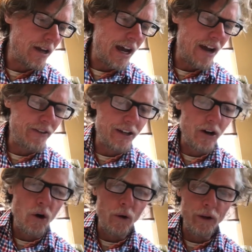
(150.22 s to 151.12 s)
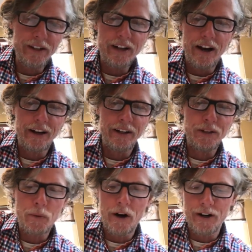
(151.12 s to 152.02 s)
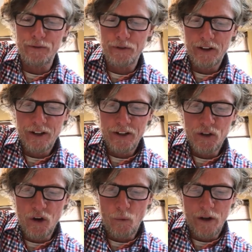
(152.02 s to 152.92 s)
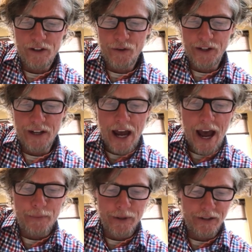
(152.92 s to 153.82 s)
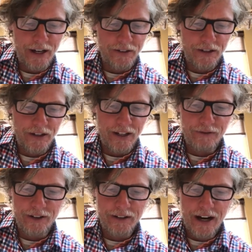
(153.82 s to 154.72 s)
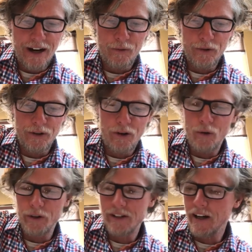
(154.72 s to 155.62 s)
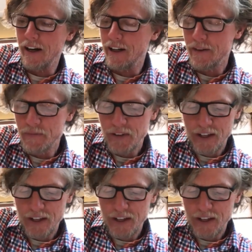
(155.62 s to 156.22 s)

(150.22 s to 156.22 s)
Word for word: having a holy tongue is part of, you know, what's going to happen. God is going to give the entire world a holy tongue.